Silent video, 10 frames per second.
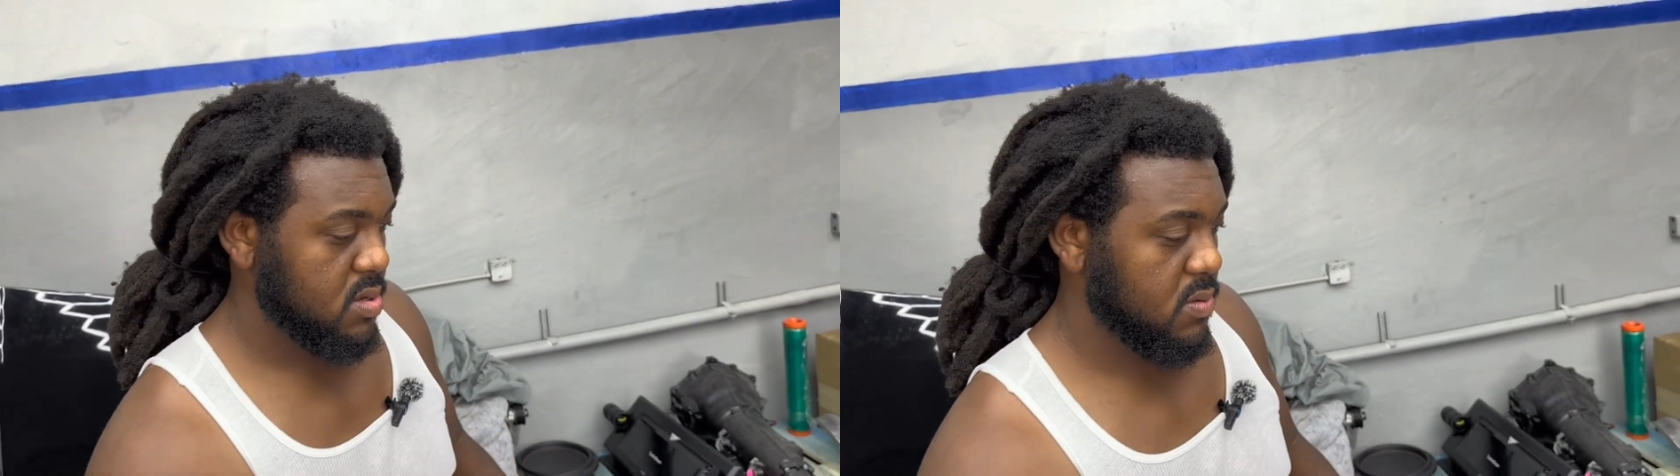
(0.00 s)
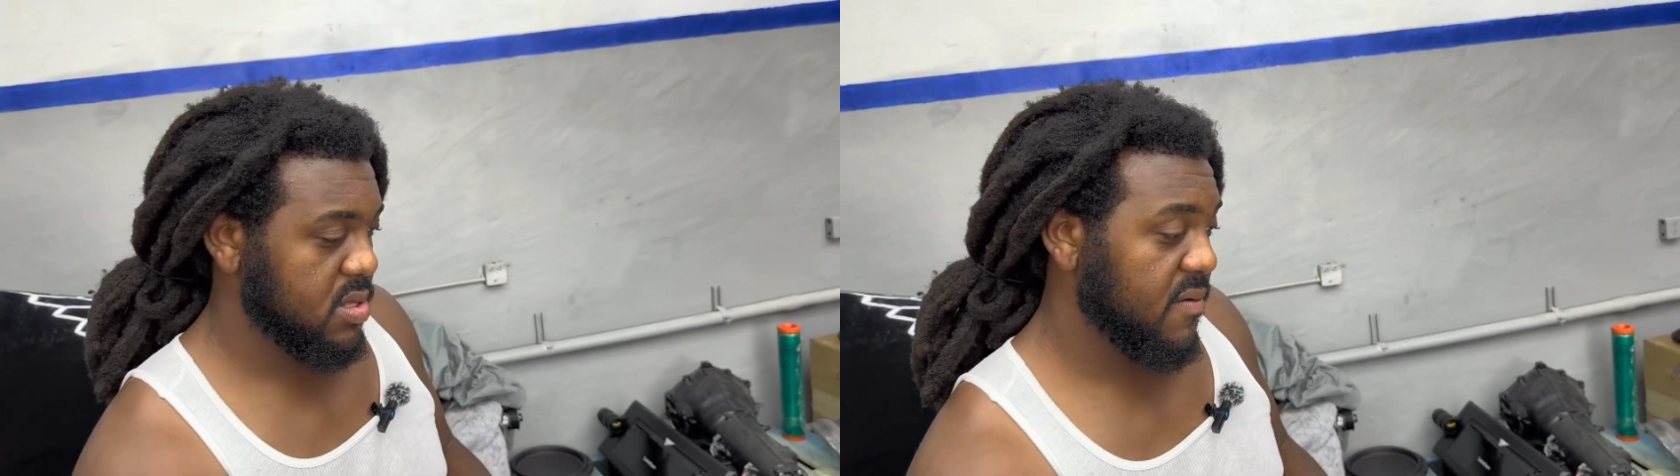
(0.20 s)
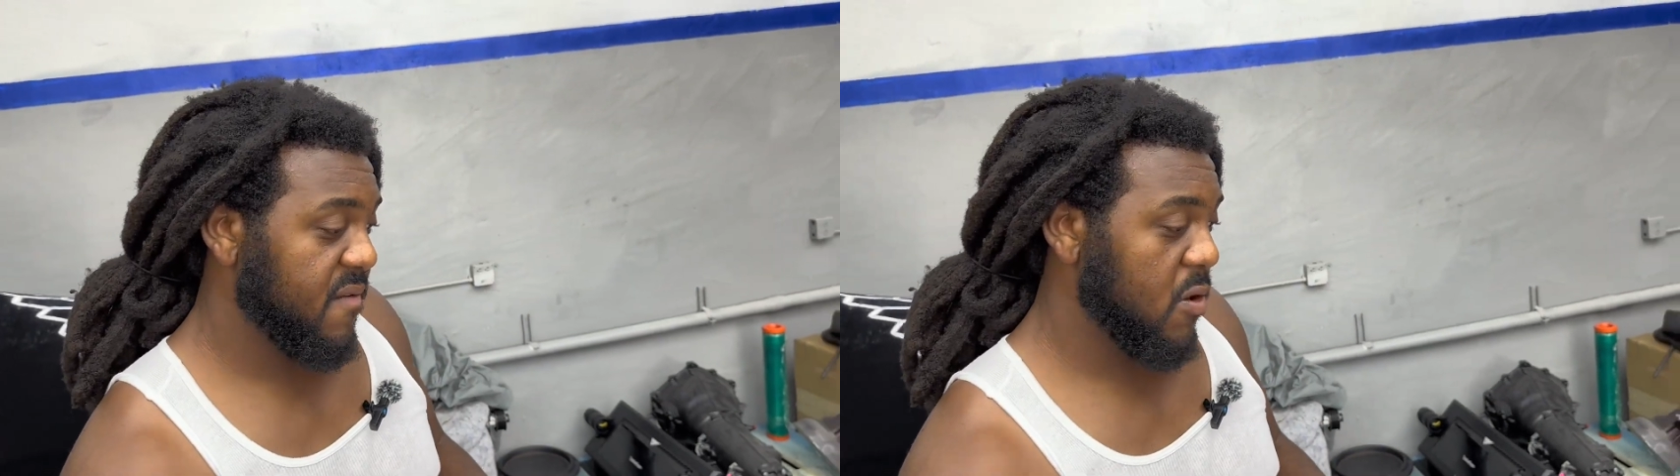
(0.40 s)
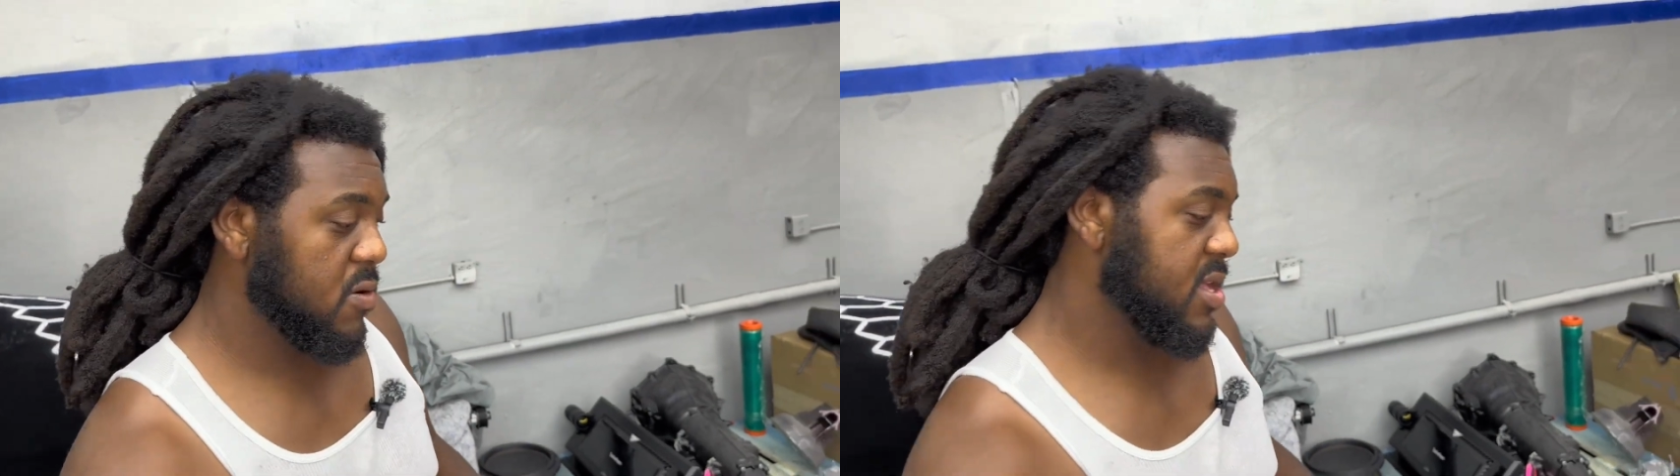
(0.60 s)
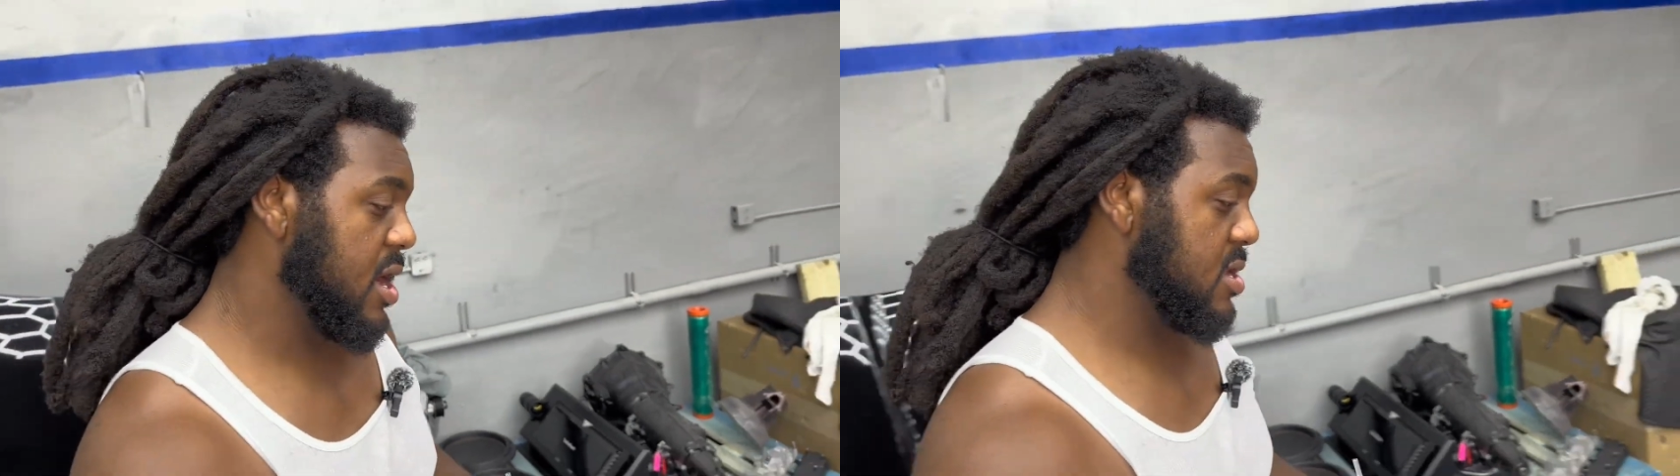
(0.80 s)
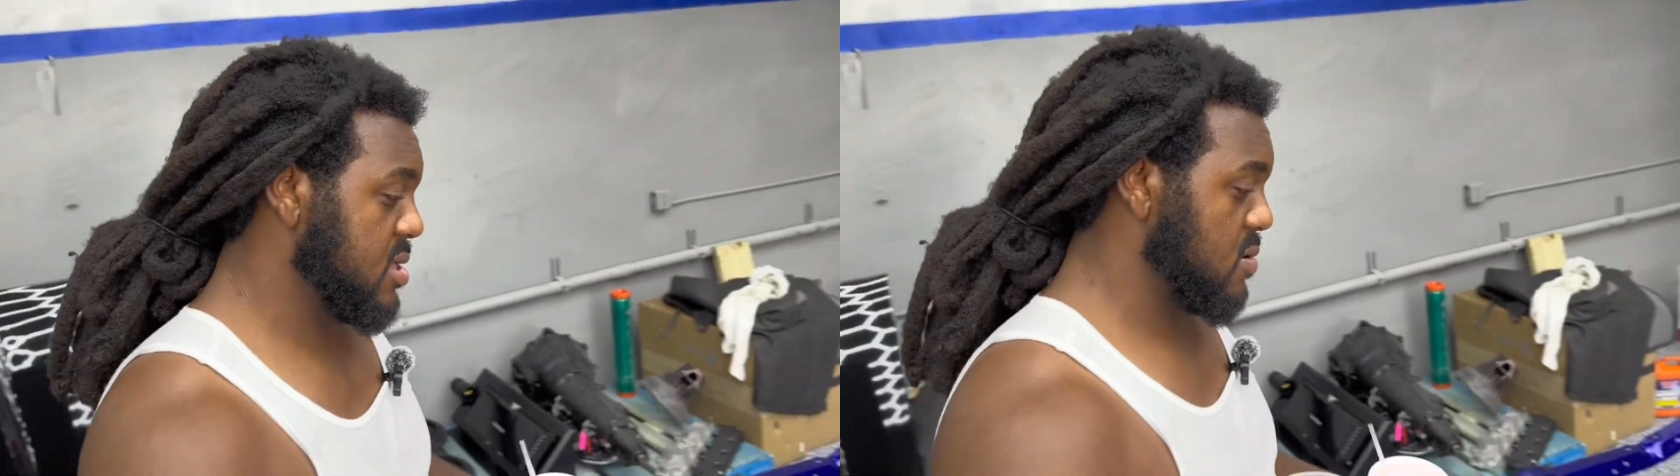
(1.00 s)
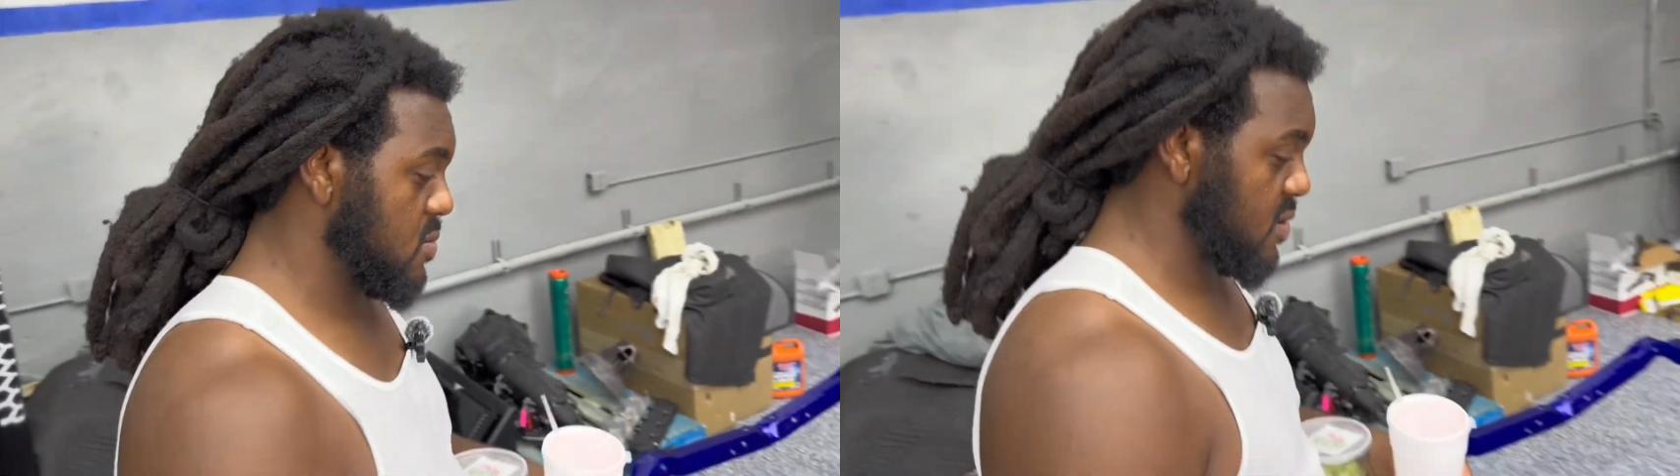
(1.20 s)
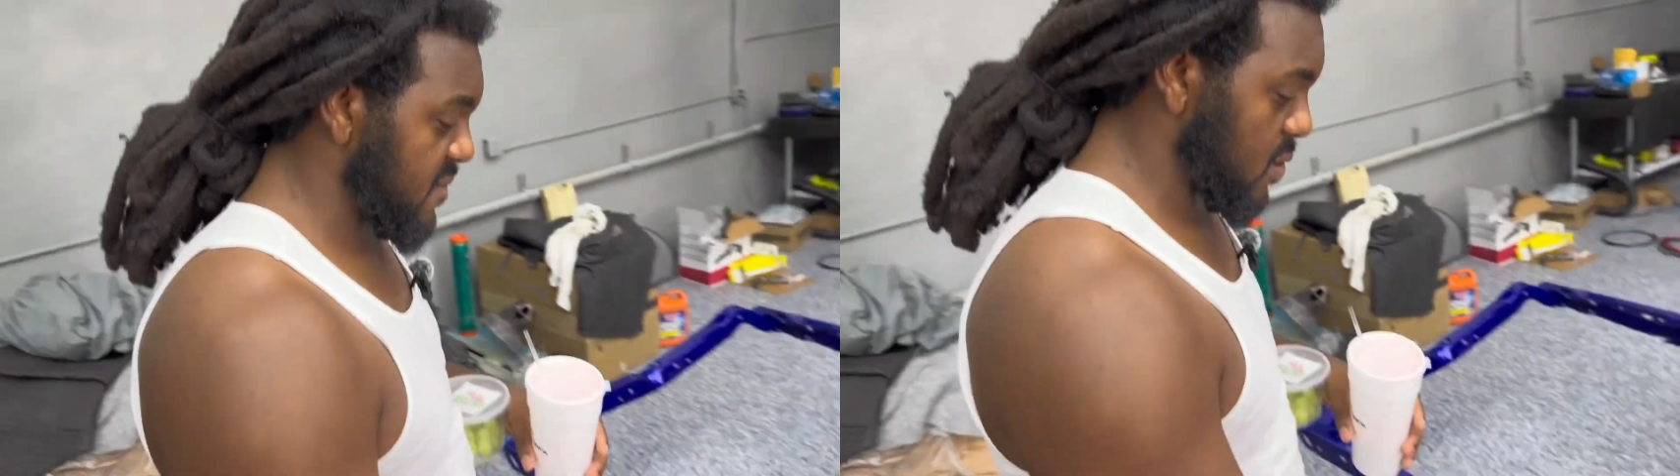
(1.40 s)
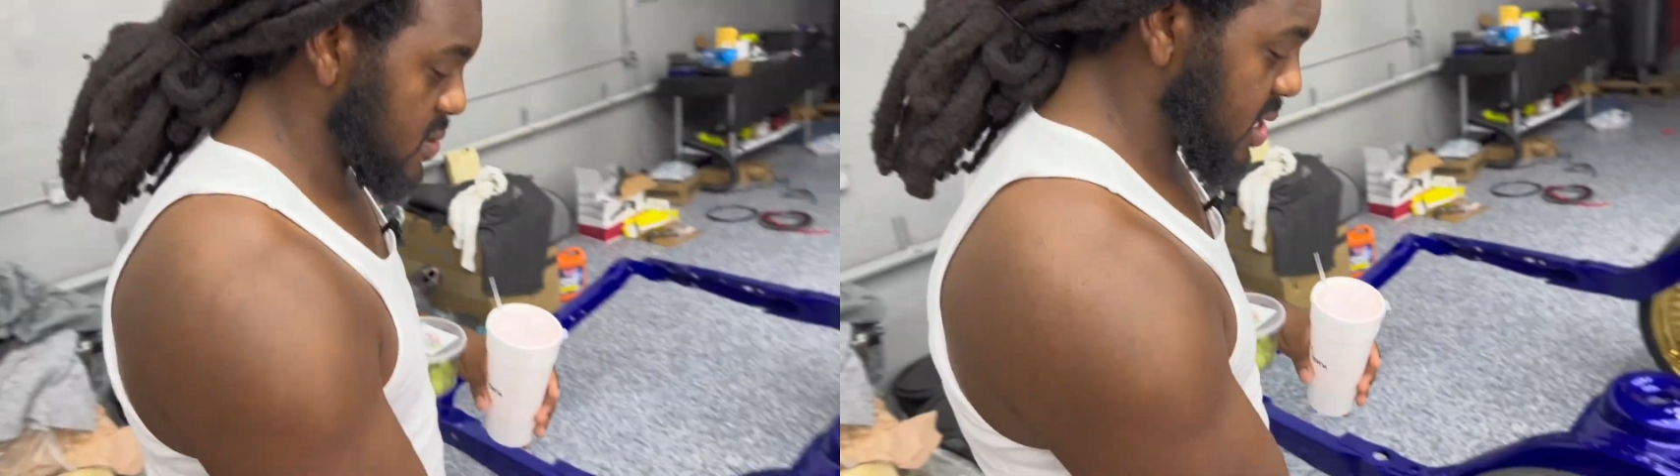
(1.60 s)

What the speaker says: with the Vogue tire. This is a real Vogue